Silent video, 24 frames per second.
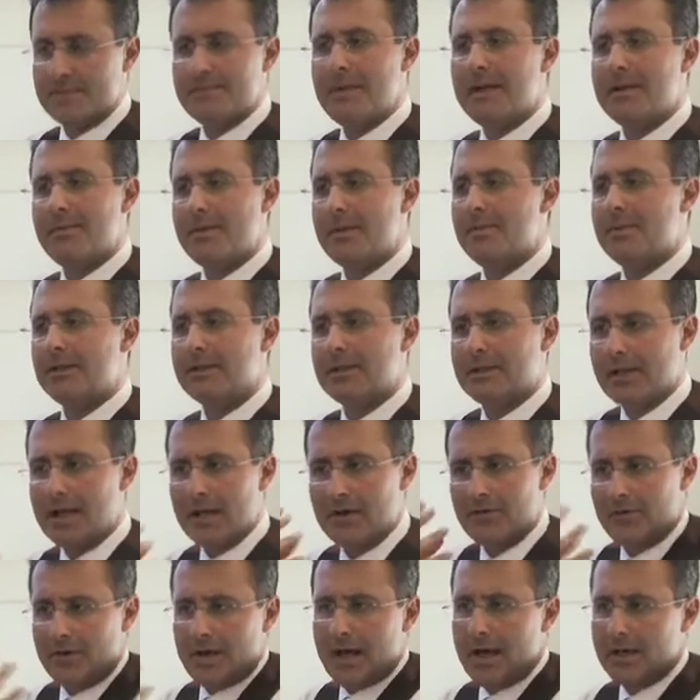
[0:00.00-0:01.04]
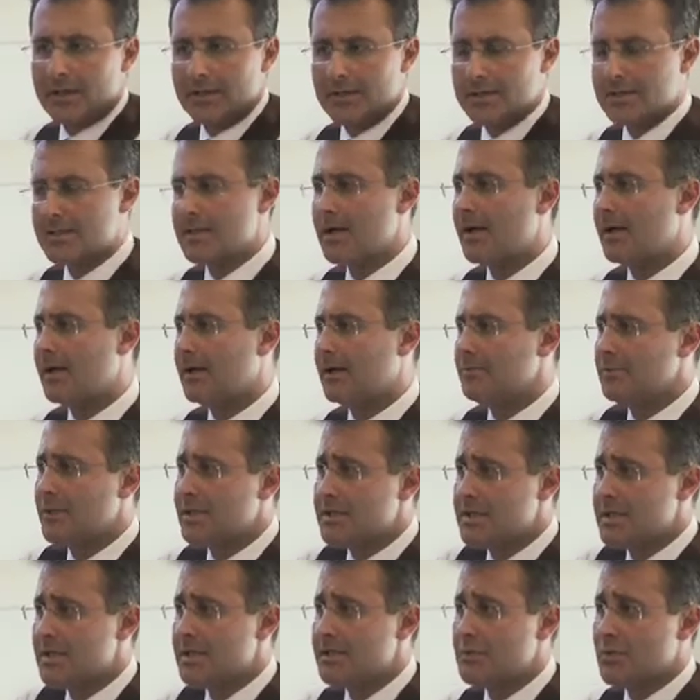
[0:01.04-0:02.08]
there's many people that they have acne scarring.
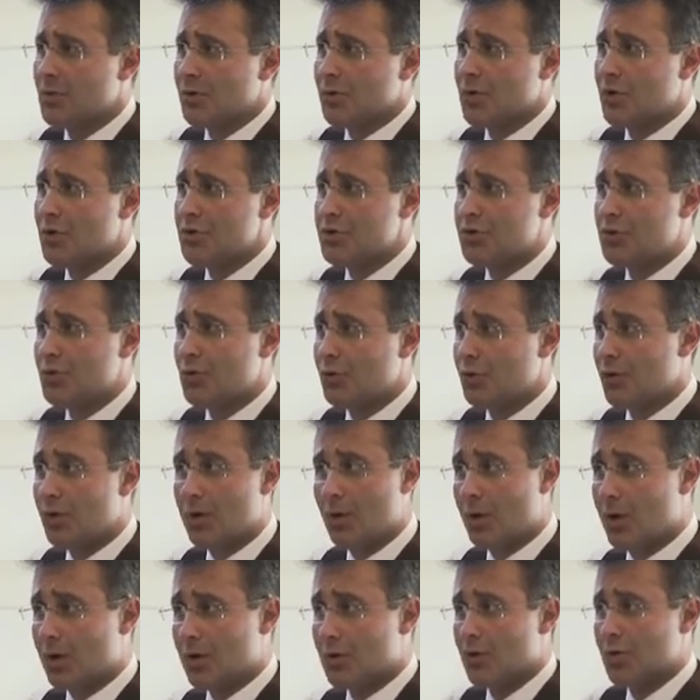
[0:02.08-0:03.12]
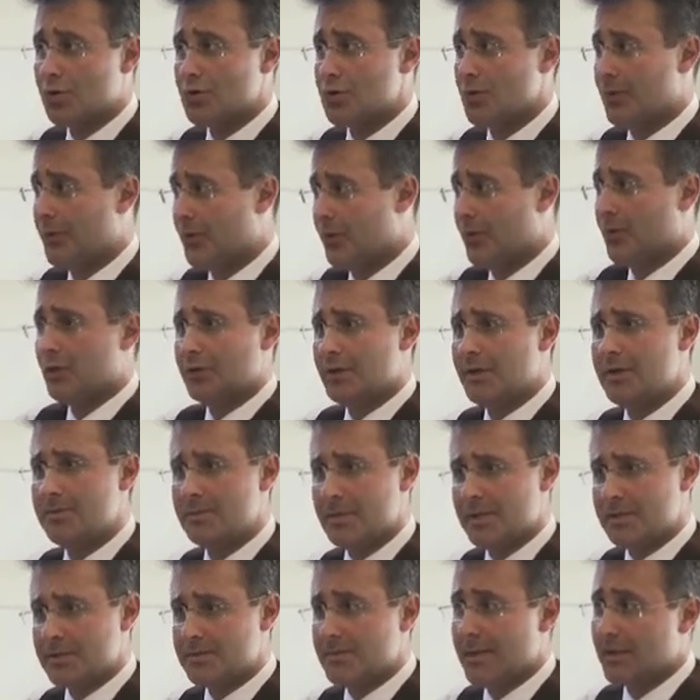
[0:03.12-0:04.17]
The cheeks will cost you, a course of 4
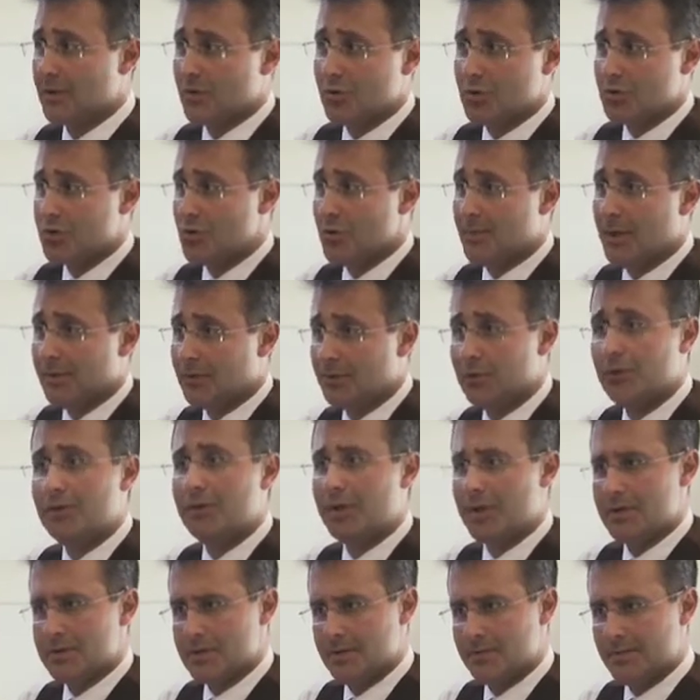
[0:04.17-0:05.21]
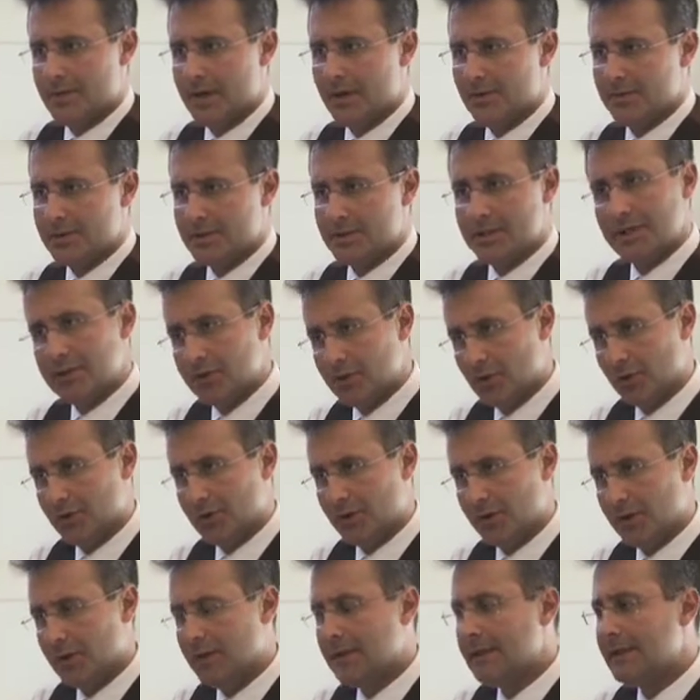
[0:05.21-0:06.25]
treatments might cost you about £2,000 in
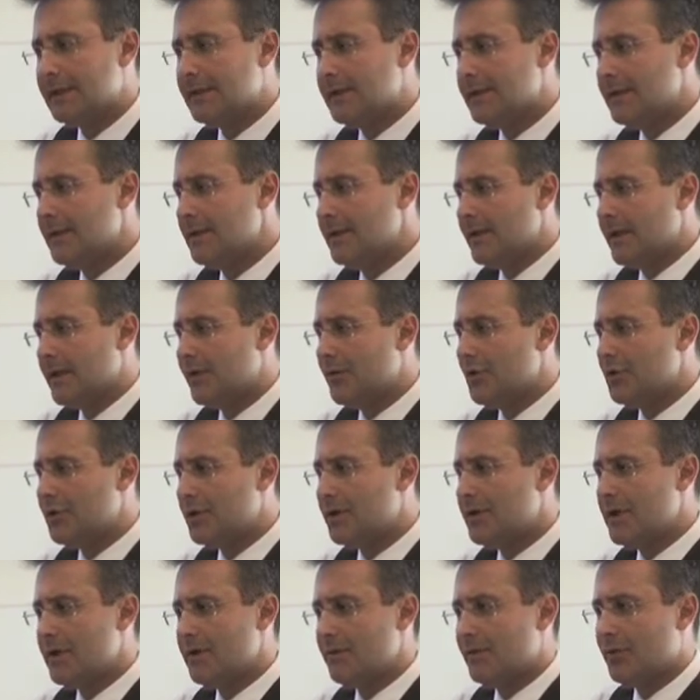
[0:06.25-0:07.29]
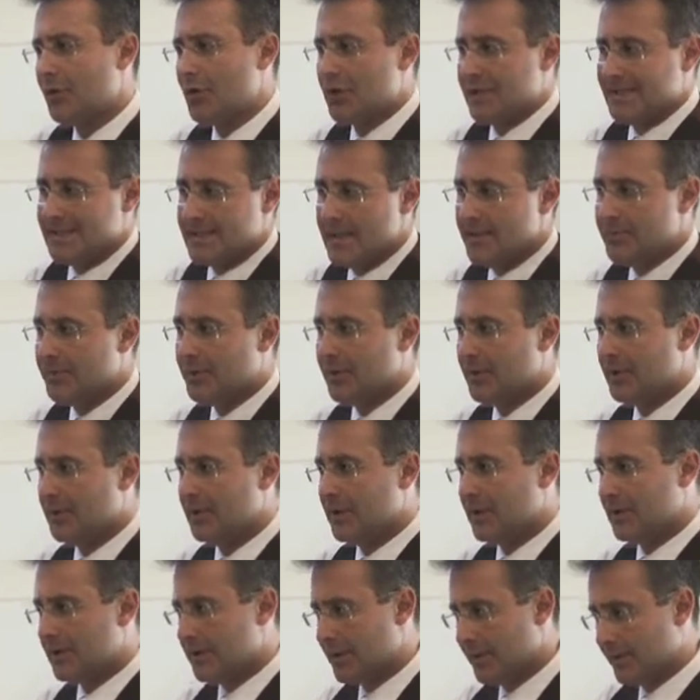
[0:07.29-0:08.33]
total. If you're treating, for
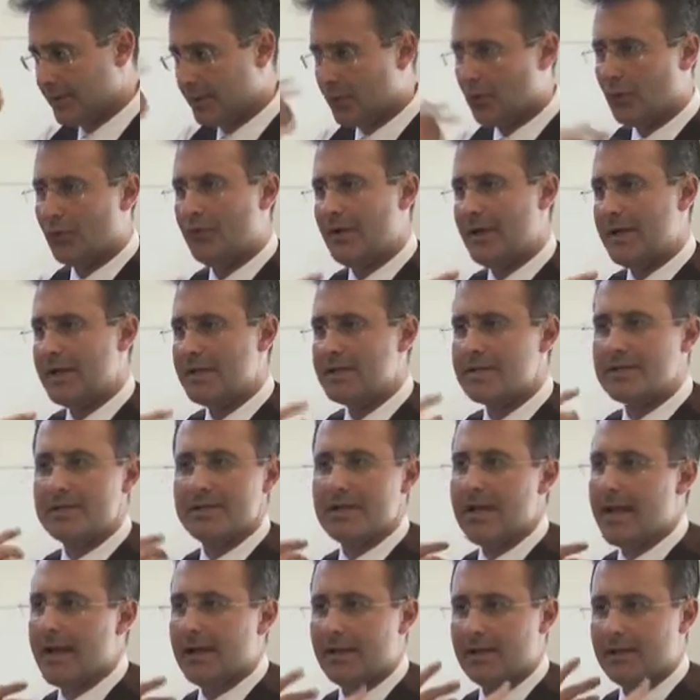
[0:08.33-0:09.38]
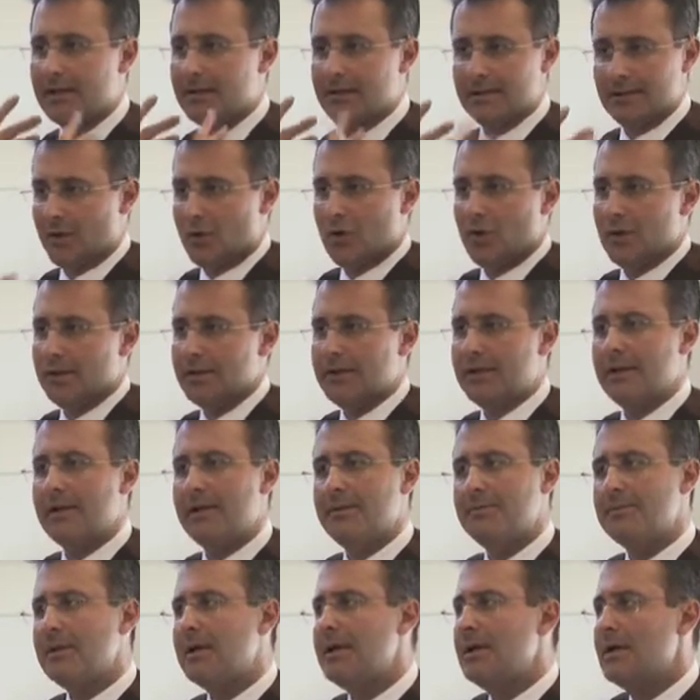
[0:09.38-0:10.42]
example, the full face, neck,
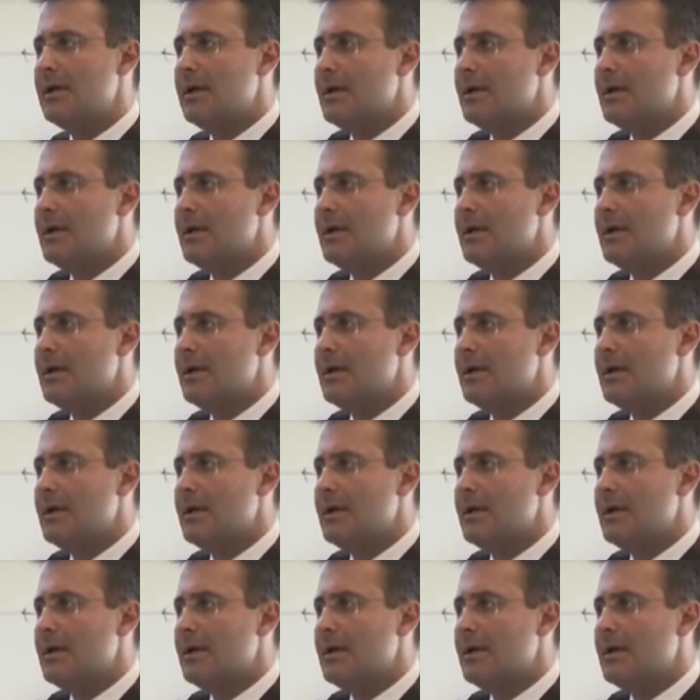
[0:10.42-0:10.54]
décolleté,